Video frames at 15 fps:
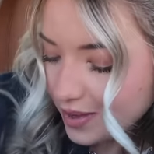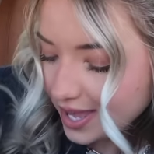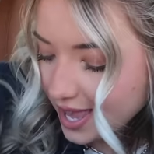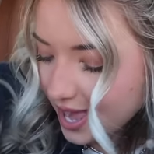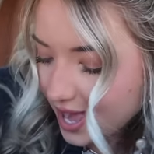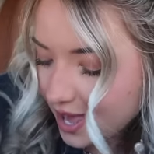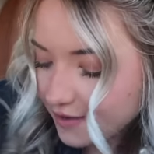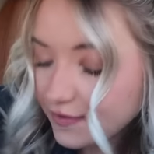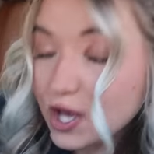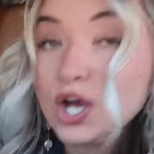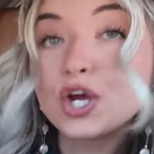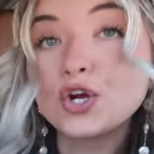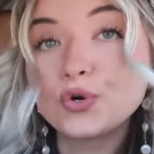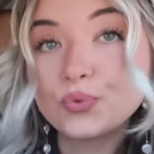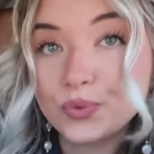we have
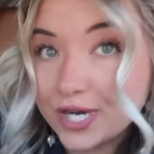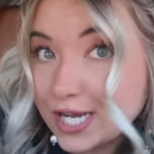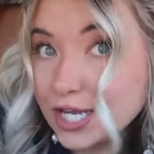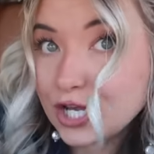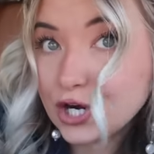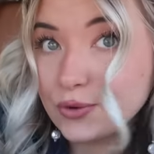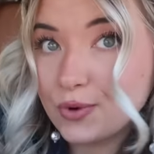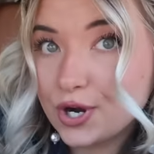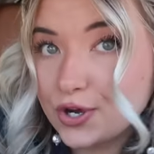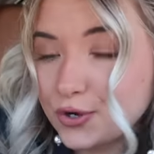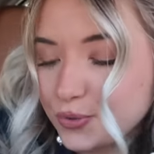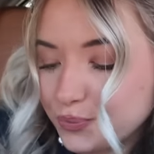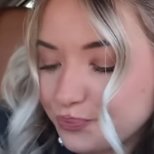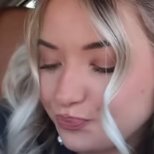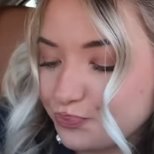Greek
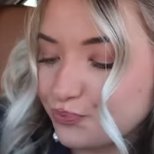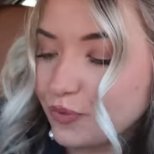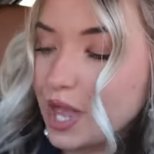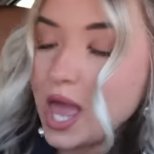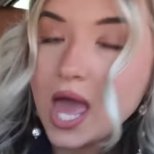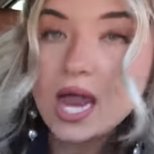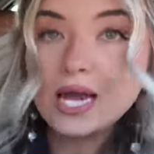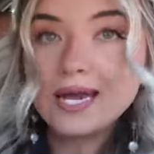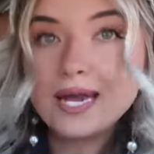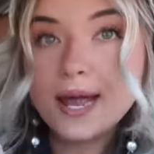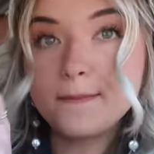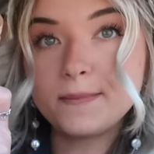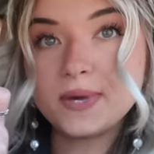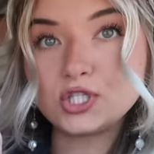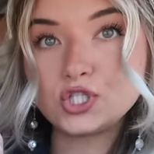euro
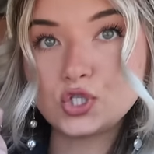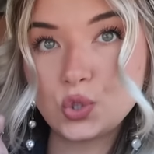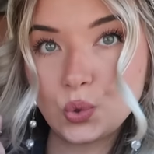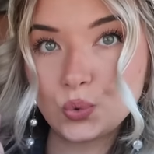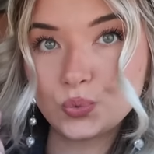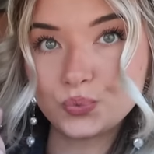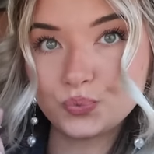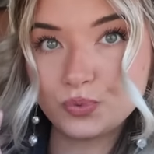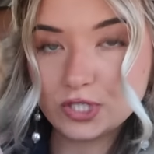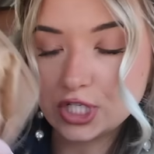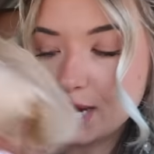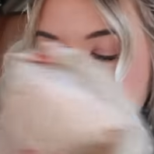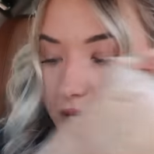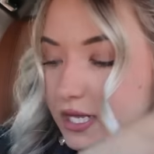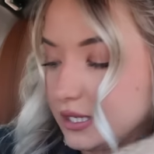number 2, which
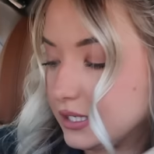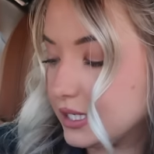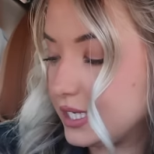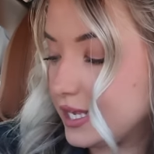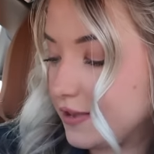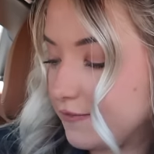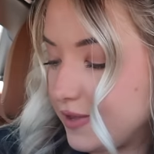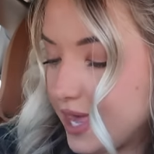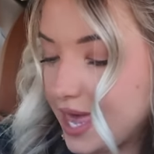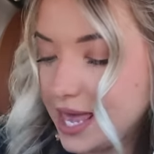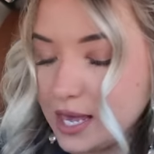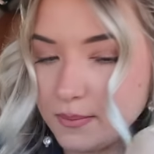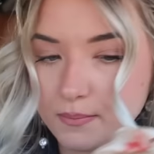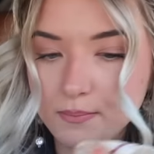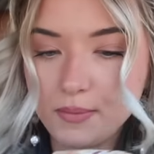I'm gonna give
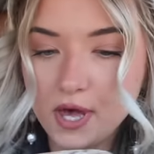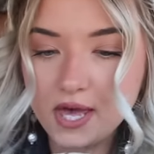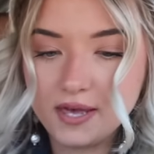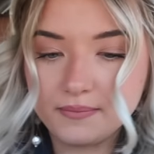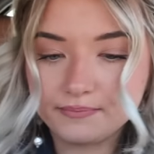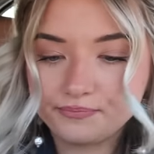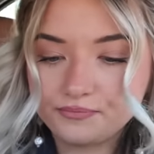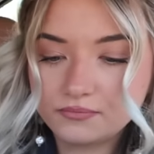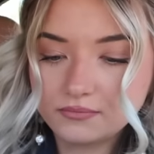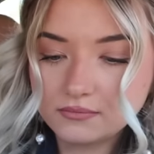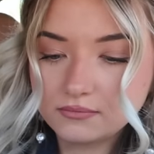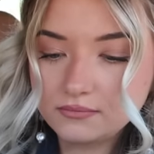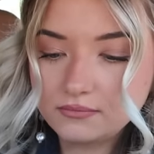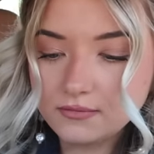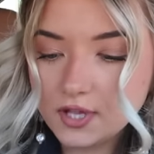Gabe. But
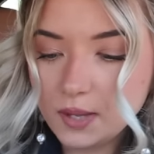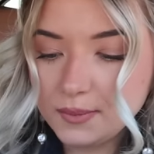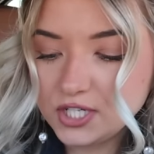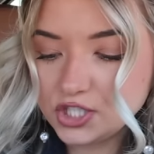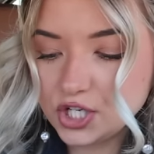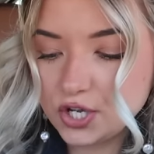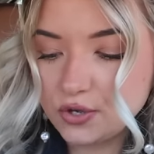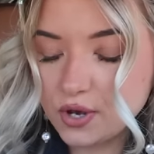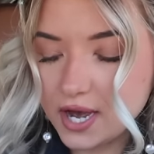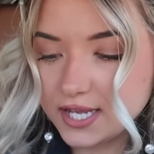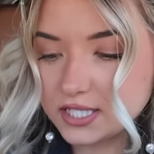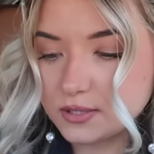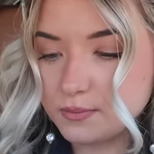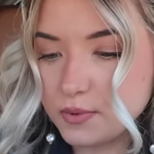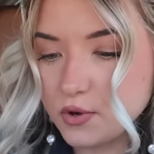let me show you
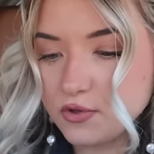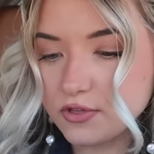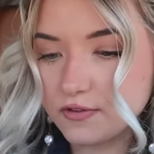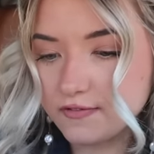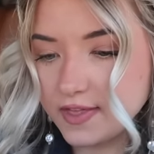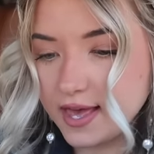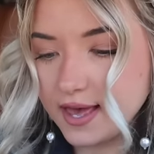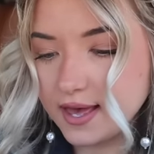guys both of them.